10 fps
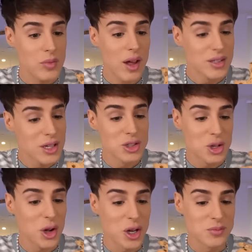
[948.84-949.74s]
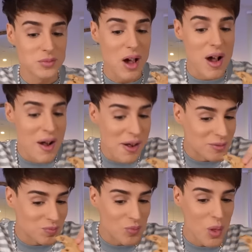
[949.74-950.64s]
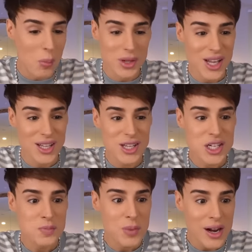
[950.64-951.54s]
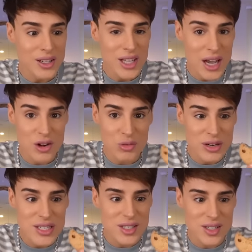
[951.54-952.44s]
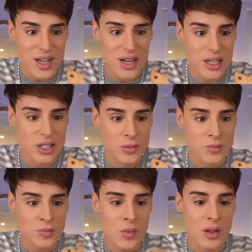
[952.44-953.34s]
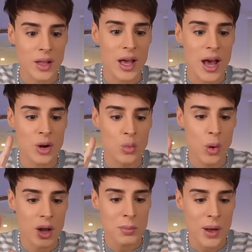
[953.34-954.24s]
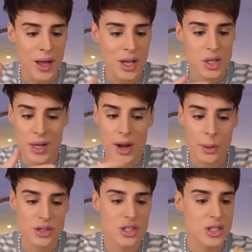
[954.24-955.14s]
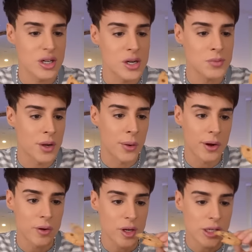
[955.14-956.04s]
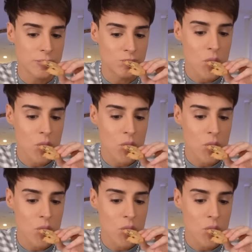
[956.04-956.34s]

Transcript: It tastes good, but like there's barely any Reese's in it. Like I had one bite and now it's just a Chips Ahoy cookie.